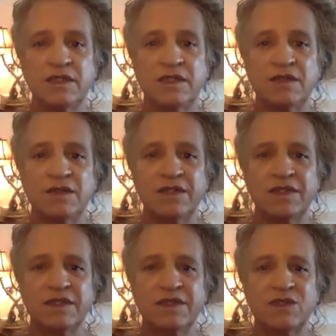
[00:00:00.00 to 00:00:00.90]
You know,
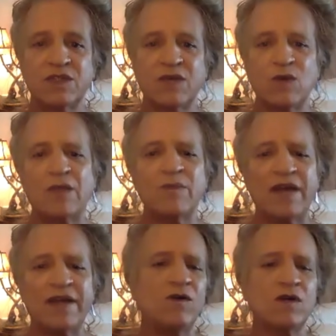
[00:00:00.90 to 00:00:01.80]
it's like, well, I'm
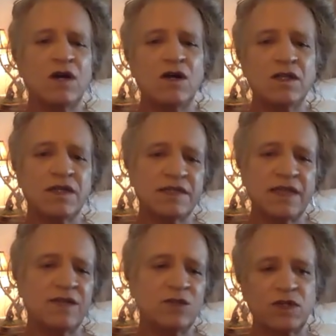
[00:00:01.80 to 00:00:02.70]
not an alcoholic because
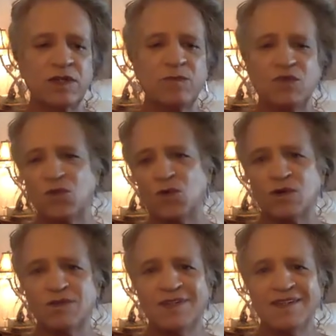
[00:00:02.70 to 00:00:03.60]
I don't drink
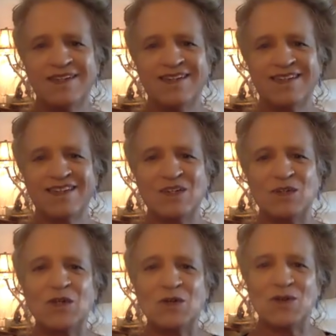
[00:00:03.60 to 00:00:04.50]
before, you know,
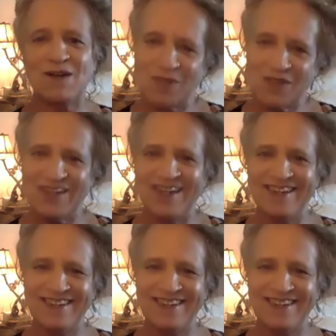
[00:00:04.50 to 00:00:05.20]
noon. Yeah. I'm good.